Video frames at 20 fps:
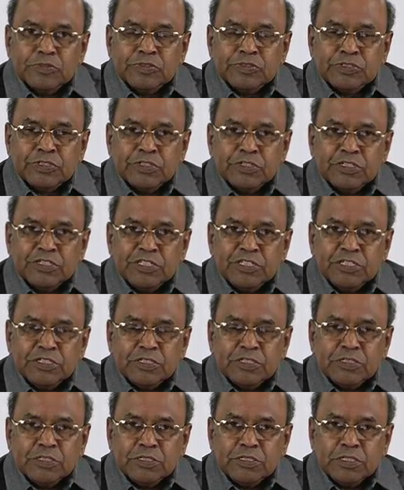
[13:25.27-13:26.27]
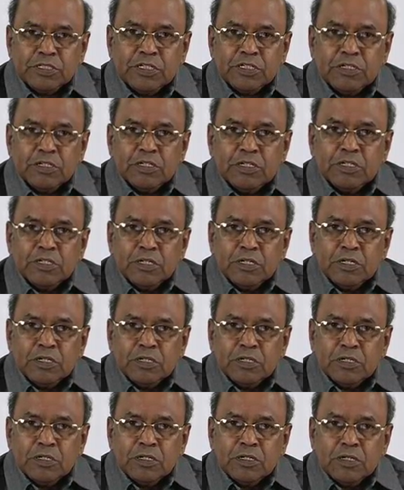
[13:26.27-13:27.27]
So this is
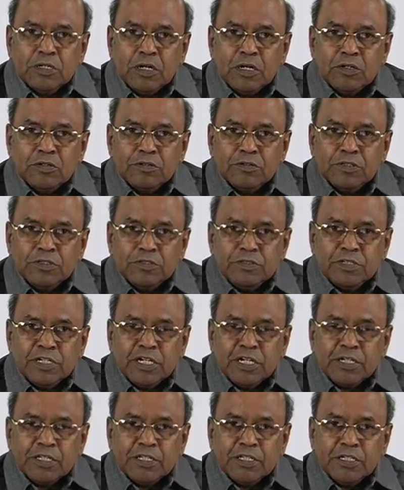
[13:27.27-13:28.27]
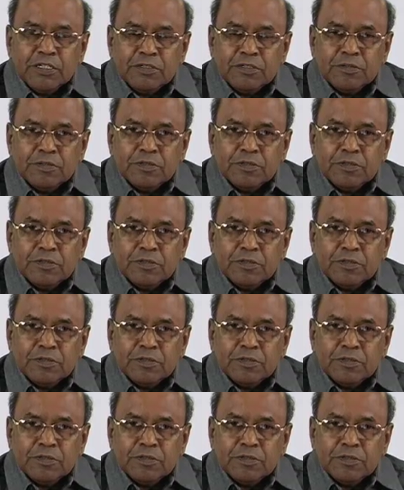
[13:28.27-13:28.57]
how you get the